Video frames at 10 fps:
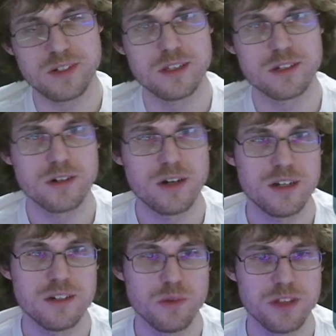they're on
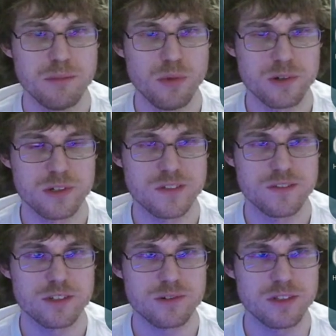and what the borders of the
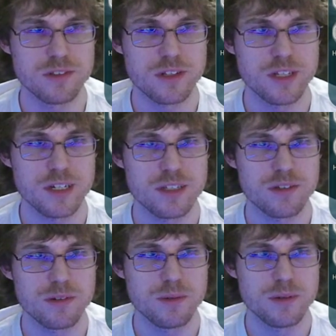screen look like
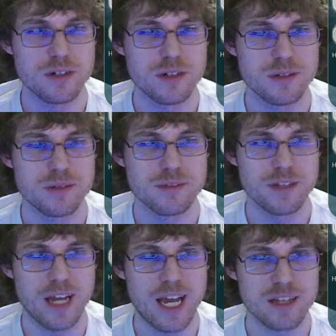to
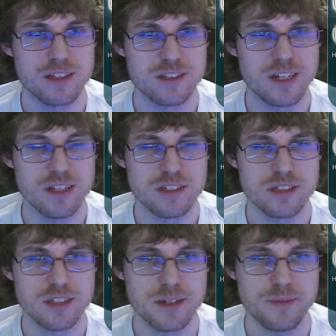act
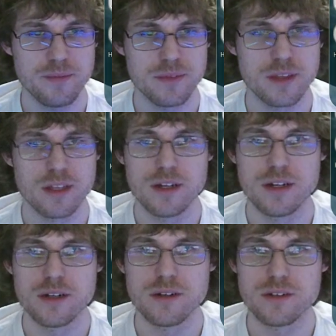intelligently.
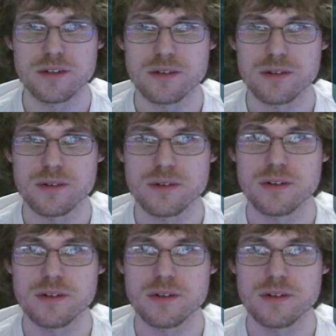So